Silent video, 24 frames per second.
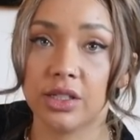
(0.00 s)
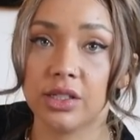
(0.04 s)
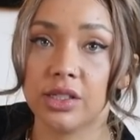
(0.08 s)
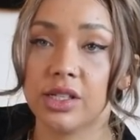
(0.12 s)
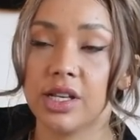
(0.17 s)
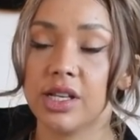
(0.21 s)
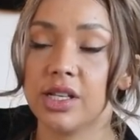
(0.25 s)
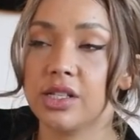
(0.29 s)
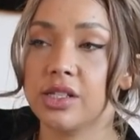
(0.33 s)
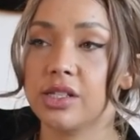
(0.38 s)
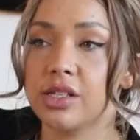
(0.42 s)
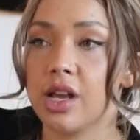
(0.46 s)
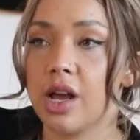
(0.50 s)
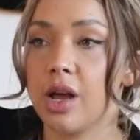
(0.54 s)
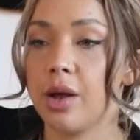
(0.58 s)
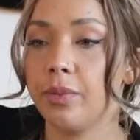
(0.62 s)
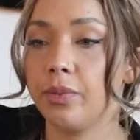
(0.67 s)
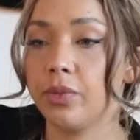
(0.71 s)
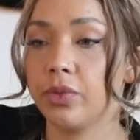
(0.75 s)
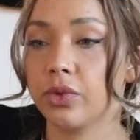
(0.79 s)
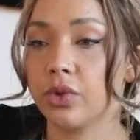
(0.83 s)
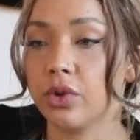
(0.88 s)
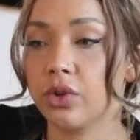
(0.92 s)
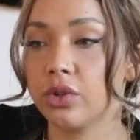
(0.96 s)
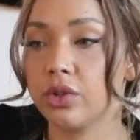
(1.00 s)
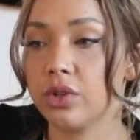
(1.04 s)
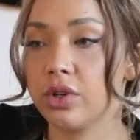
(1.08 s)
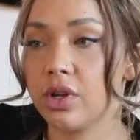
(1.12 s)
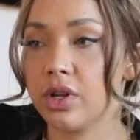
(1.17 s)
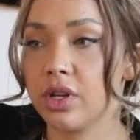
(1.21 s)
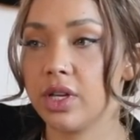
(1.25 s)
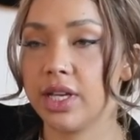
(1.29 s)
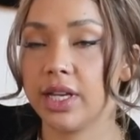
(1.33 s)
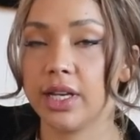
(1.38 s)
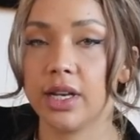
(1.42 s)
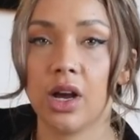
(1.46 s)
because it's
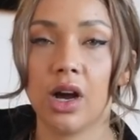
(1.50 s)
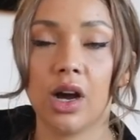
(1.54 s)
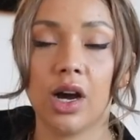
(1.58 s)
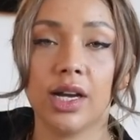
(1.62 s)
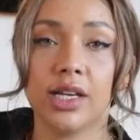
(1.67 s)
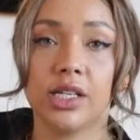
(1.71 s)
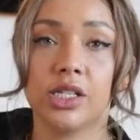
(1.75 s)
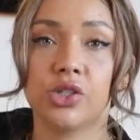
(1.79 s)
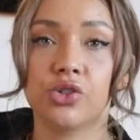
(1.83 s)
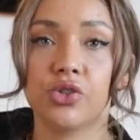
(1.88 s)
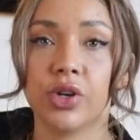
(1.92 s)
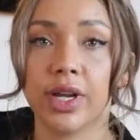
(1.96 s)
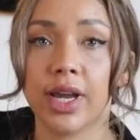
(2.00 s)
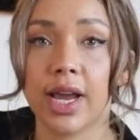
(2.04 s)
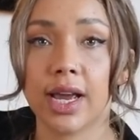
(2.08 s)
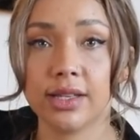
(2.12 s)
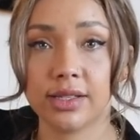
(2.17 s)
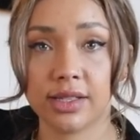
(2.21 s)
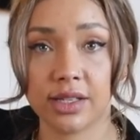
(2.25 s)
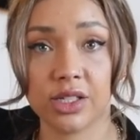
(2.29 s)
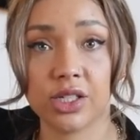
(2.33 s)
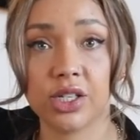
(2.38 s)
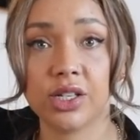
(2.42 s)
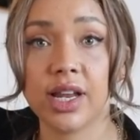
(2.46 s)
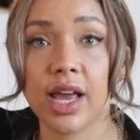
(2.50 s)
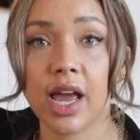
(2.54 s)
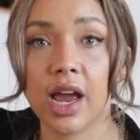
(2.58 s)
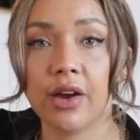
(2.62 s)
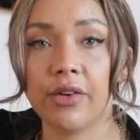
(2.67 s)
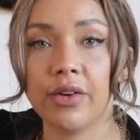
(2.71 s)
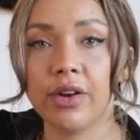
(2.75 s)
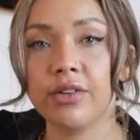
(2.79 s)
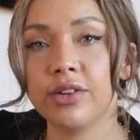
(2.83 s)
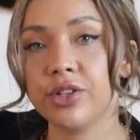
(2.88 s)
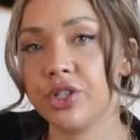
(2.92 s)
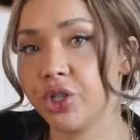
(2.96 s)
in High Street, Kensington
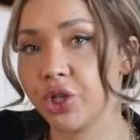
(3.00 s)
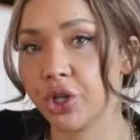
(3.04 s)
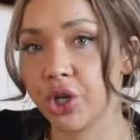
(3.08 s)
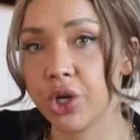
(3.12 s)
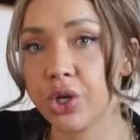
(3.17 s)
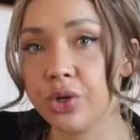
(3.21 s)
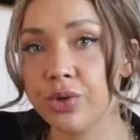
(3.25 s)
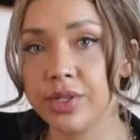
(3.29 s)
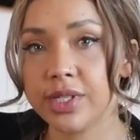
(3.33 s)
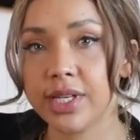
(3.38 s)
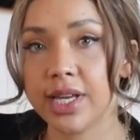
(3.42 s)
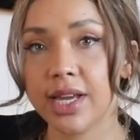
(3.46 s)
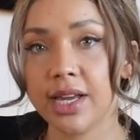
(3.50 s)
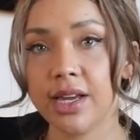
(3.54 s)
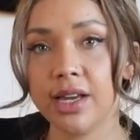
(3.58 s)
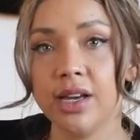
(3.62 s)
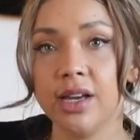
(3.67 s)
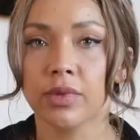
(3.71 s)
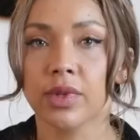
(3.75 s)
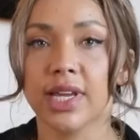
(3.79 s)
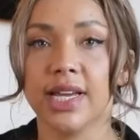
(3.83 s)
area, is Jacuzzi.